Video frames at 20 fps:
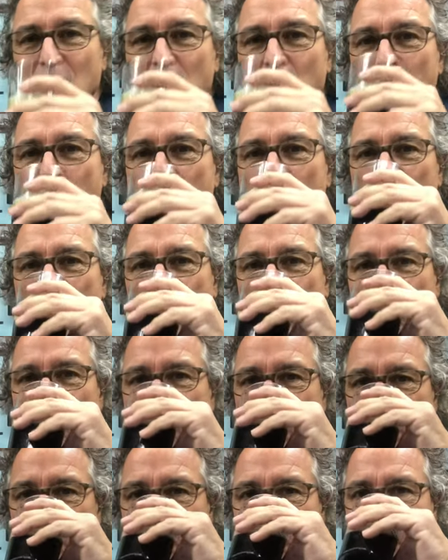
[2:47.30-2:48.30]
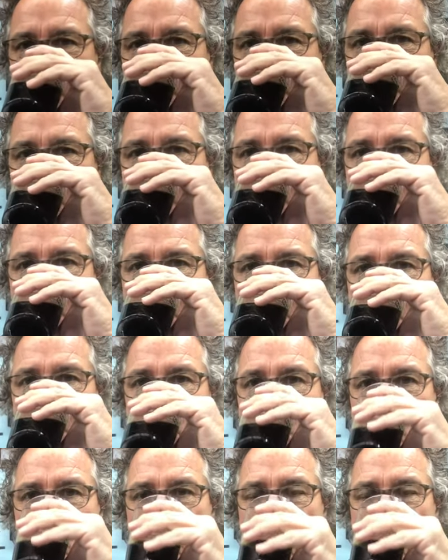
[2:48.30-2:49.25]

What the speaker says: Nothing is said.